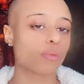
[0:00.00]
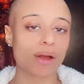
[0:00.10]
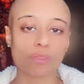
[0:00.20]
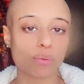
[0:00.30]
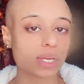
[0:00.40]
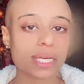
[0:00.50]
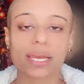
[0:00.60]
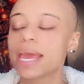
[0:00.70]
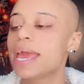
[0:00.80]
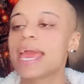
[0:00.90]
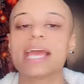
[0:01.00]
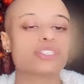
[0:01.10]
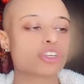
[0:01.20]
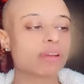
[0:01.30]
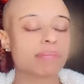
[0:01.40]
throughout the week
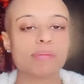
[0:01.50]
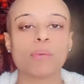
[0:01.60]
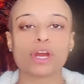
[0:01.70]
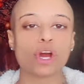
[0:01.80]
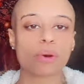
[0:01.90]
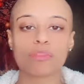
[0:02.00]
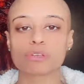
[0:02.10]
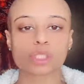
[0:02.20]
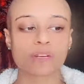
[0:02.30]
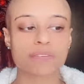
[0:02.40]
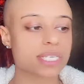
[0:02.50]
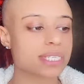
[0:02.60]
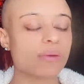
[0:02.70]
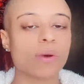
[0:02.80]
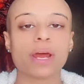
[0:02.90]
and so many people want to go to those
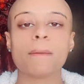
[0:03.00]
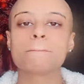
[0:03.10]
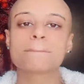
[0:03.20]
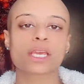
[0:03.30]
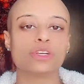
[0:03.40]
services they want to